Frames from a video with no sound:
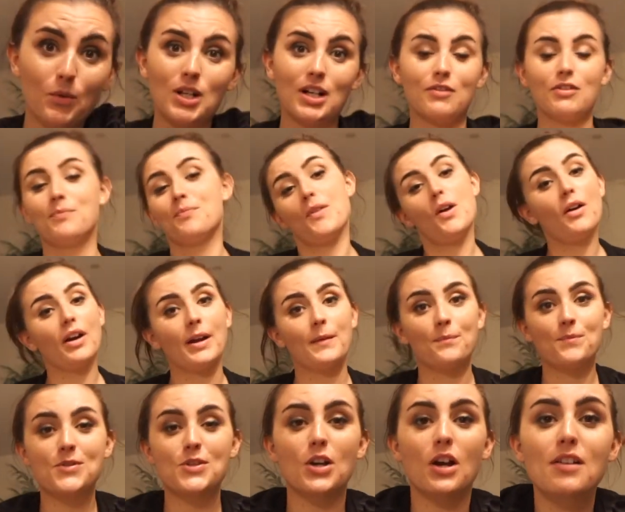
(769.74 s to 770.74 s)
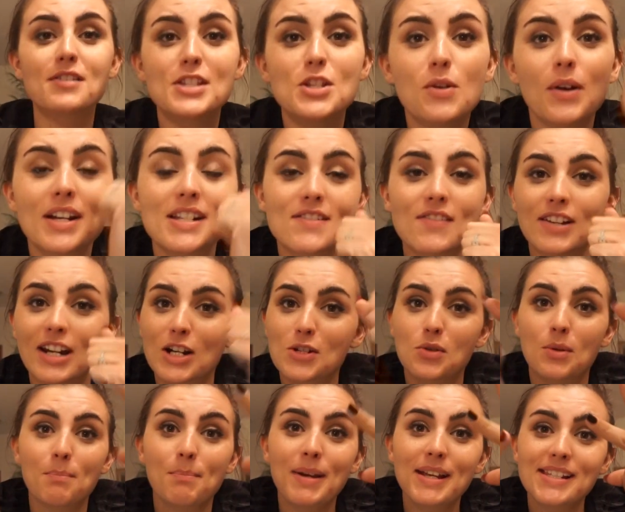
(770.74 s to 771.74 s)
whatever. All right, so I'll see you guys in the next
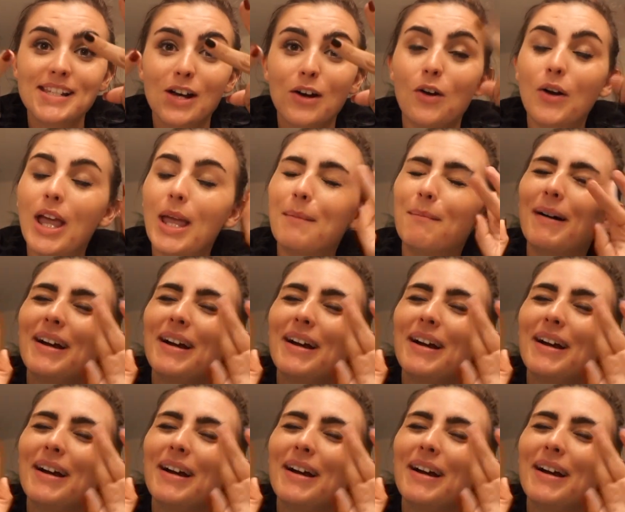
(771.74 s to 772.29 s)
one. Peace out, okay,